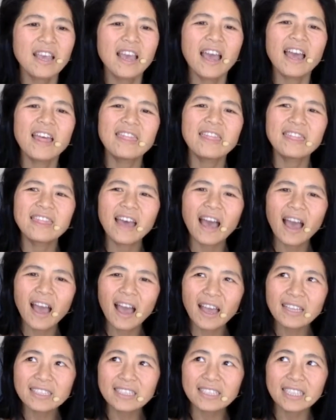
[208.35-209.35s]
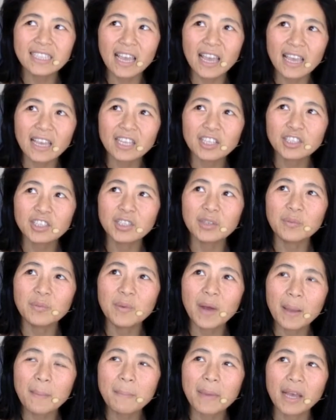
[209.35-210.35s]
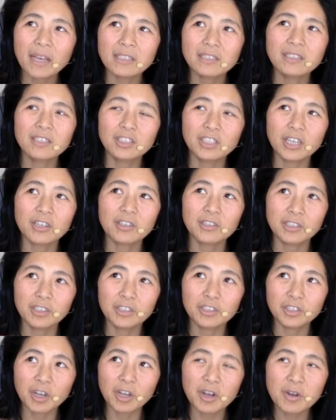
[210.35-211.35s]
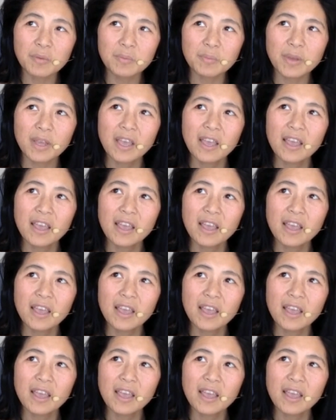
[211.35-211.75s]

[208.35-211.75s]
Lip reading: And that day she went past a charity shop